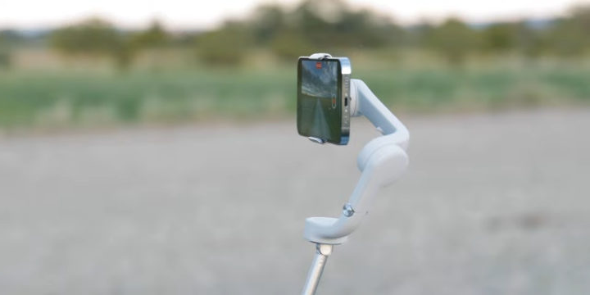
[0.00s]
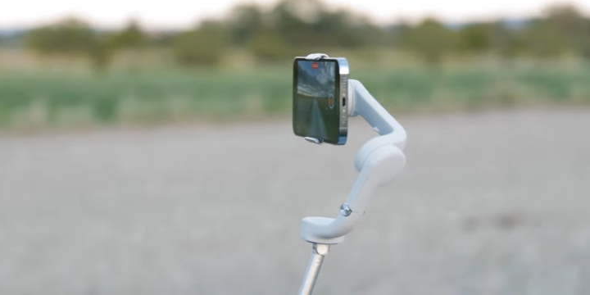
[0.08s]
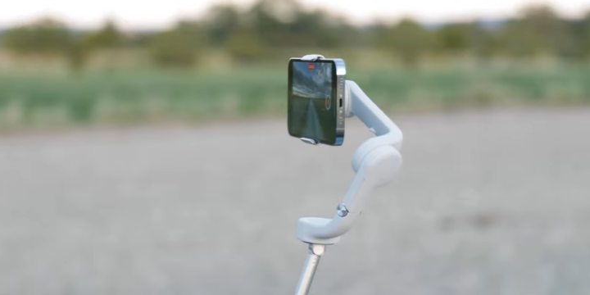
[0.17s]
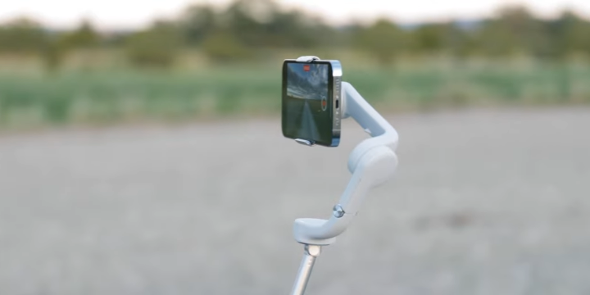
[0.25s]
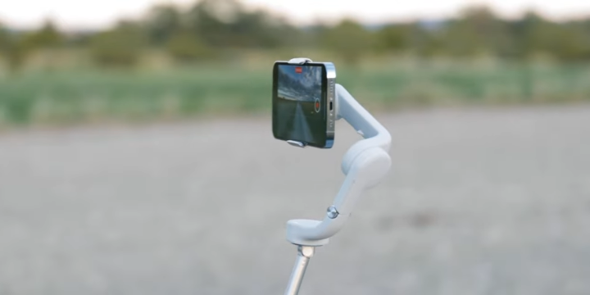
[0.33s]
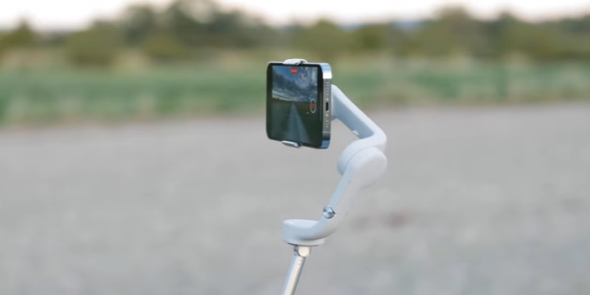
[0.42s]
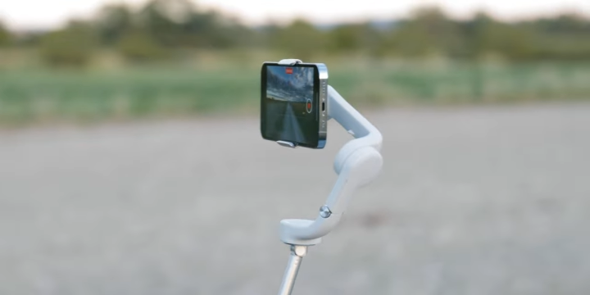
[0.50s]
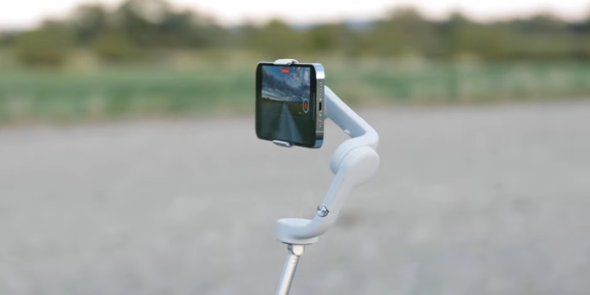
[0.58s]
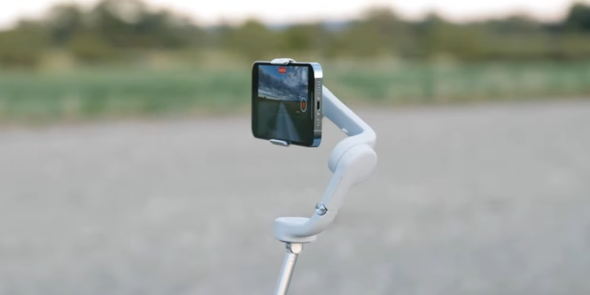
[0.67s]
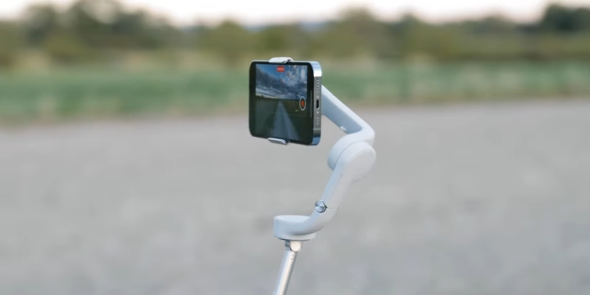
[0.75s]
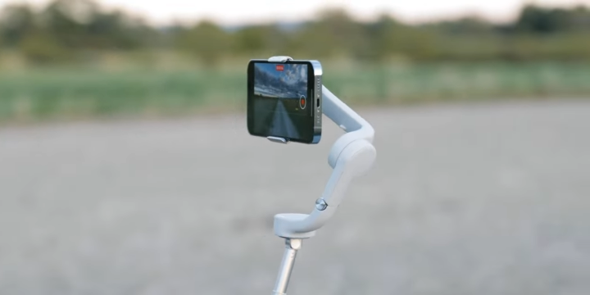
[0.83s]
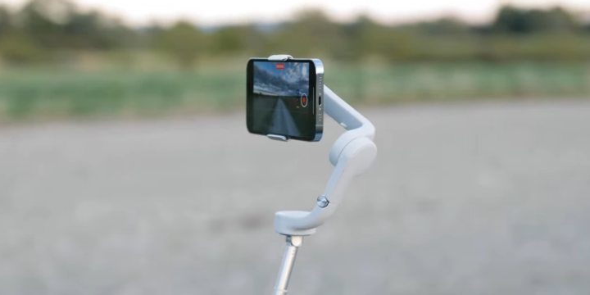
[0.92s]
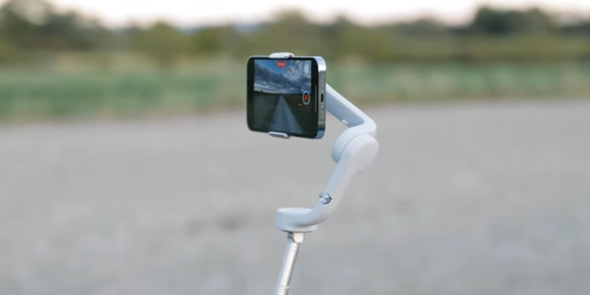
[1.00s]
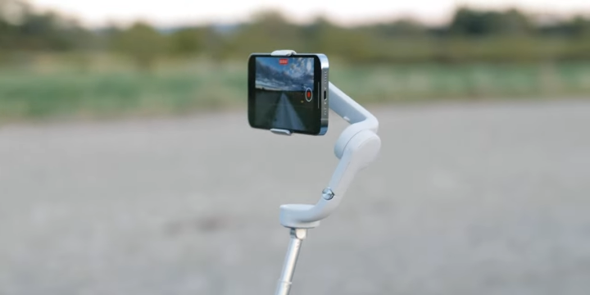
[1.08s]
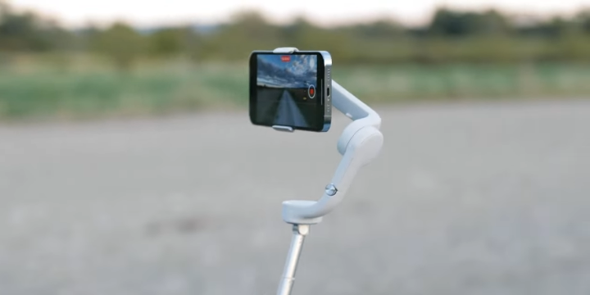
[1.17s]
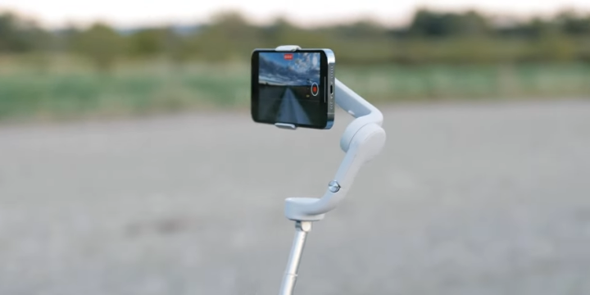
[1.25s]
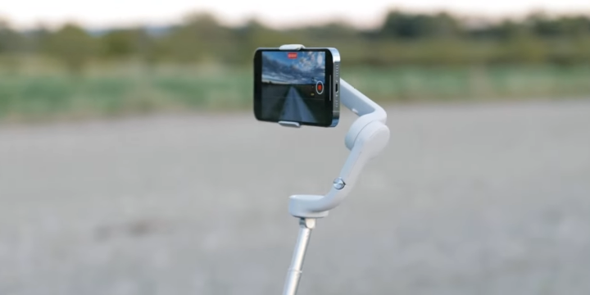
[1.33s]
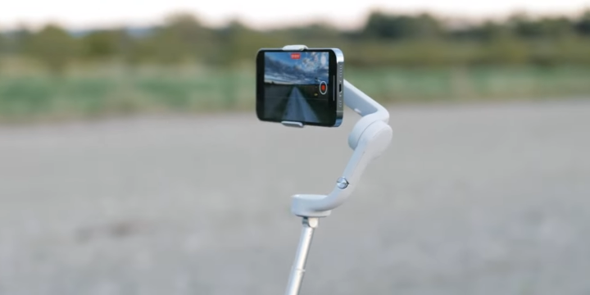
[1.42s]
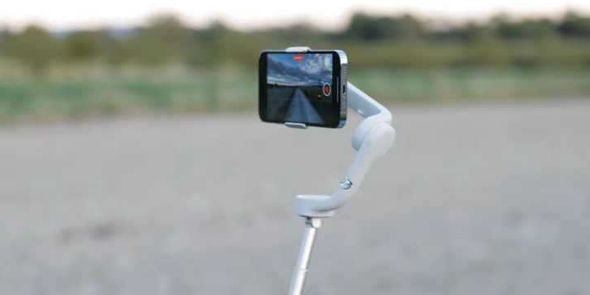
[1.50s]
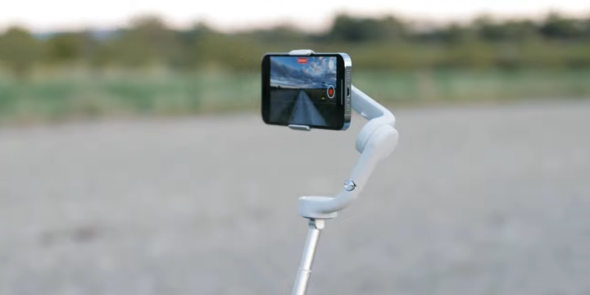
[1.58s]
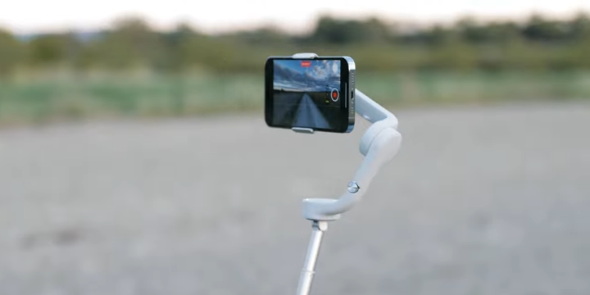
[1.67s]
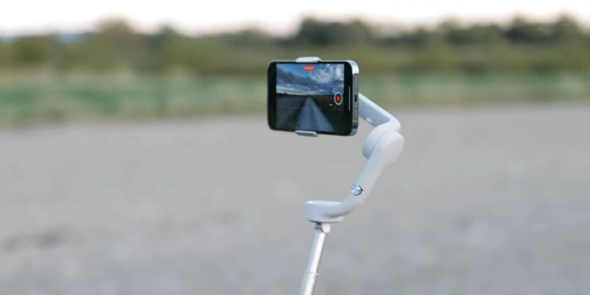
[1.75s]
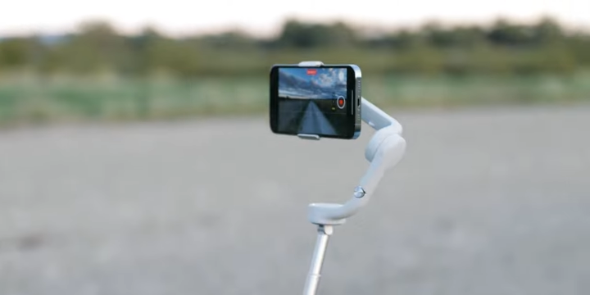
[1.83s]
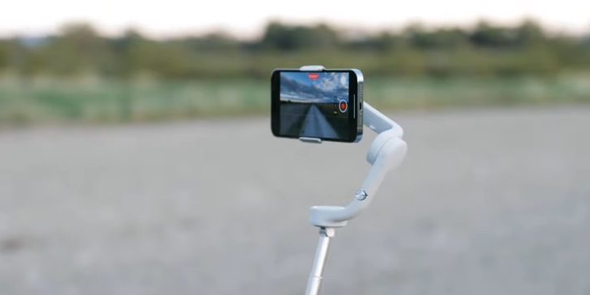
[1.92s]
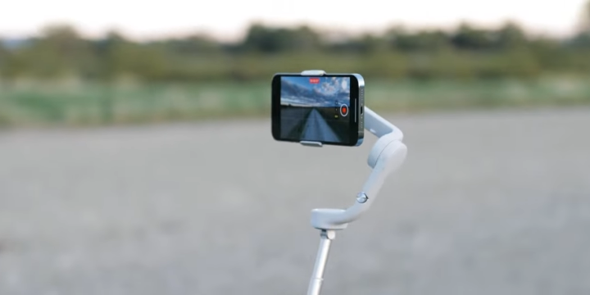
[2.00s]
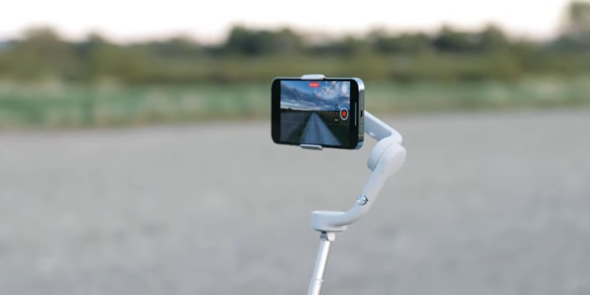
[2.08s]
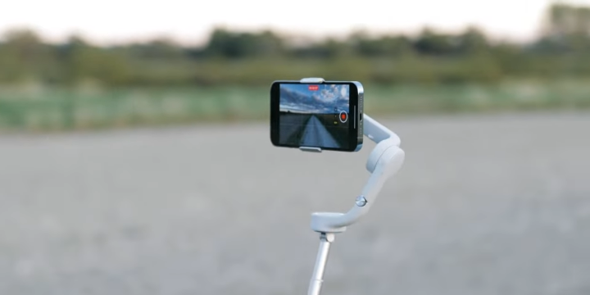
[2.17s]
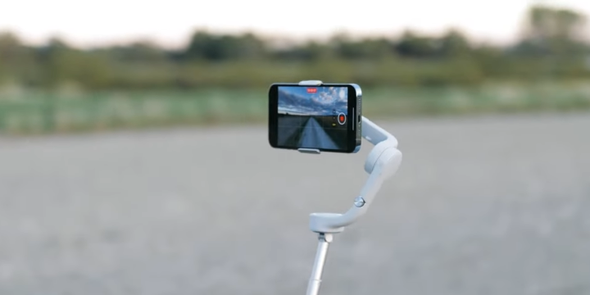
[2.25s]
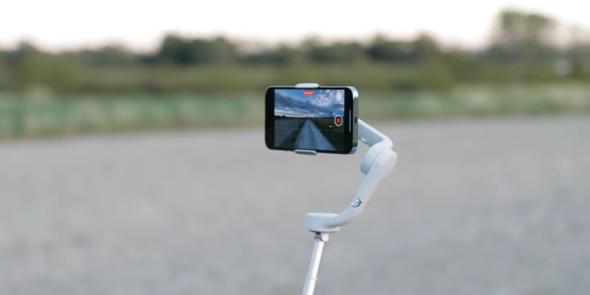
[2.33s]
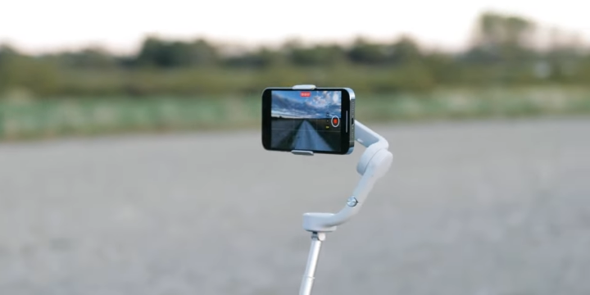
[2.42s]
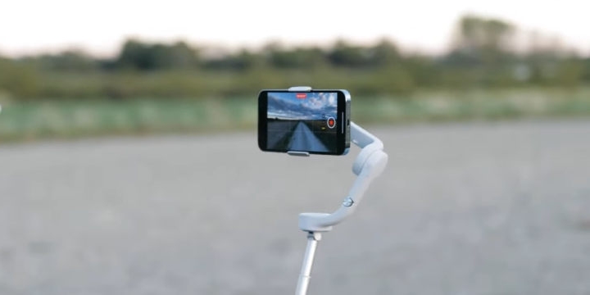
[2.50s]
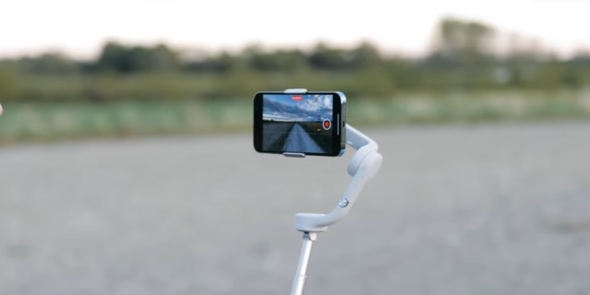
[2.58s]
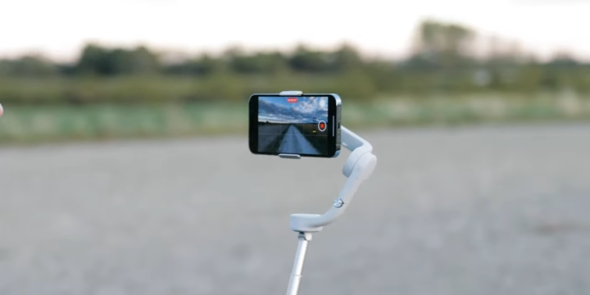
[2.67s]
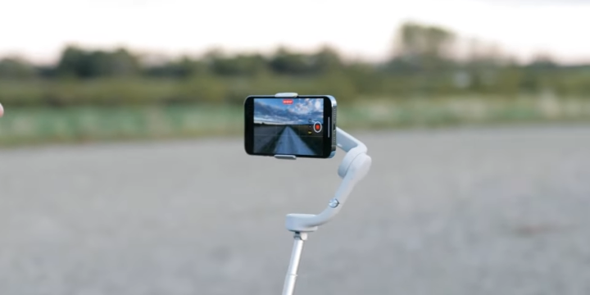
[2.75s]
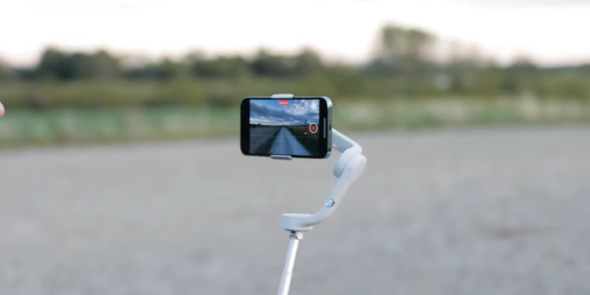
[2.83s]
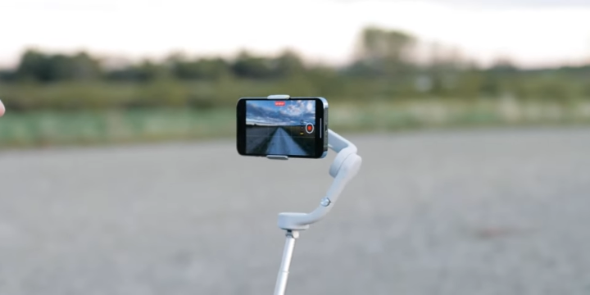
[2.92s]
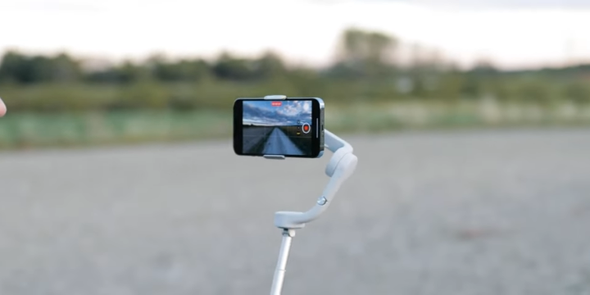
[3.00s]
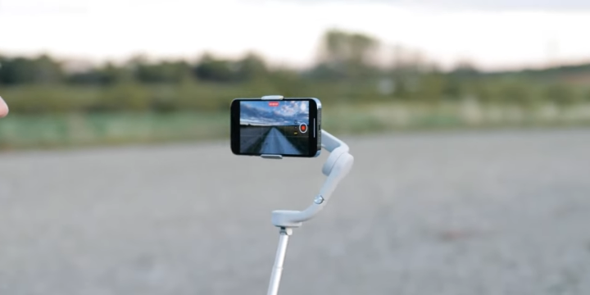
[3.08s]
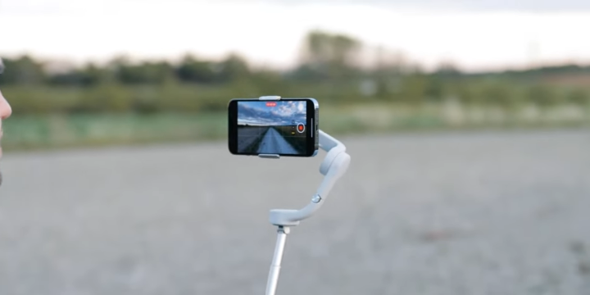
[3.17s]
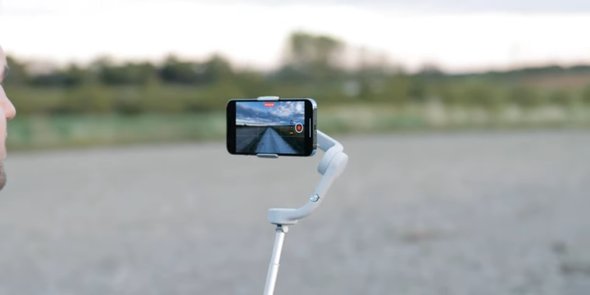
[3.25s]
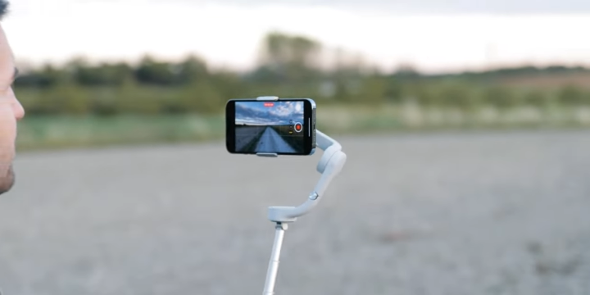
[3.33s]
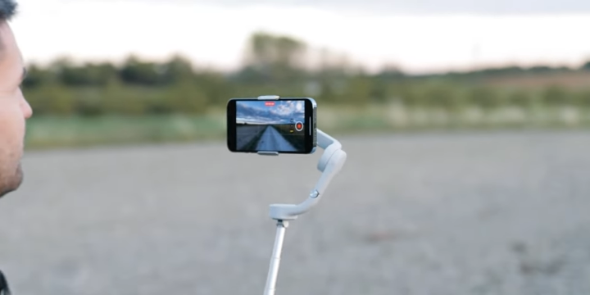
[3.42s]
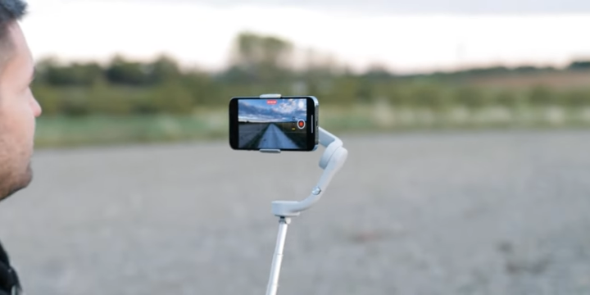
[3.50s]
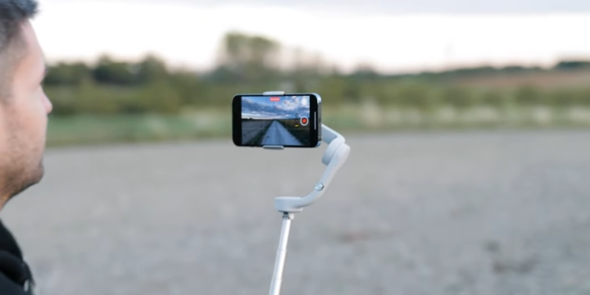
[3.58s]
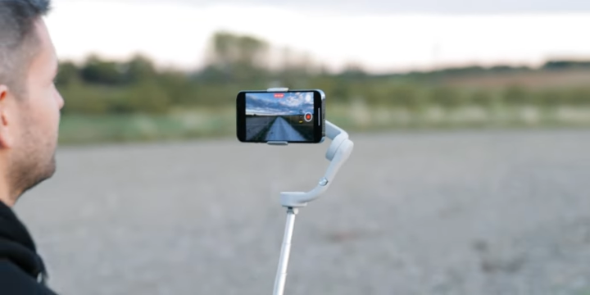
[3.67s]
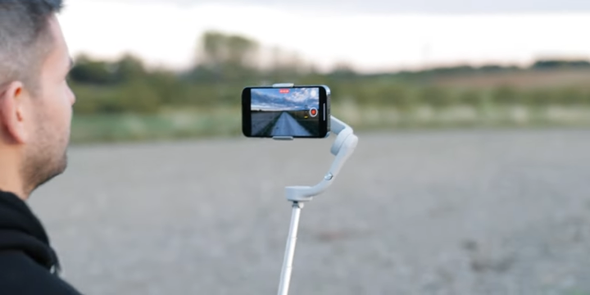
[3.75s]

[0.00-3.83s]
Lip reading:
Nobody's mouth can be seen.